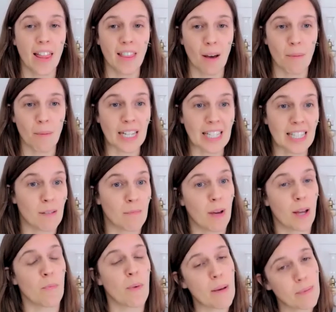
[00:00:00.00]
That being said,
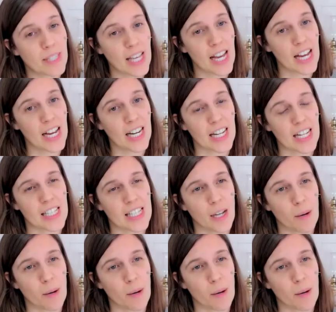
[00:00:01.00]
my website is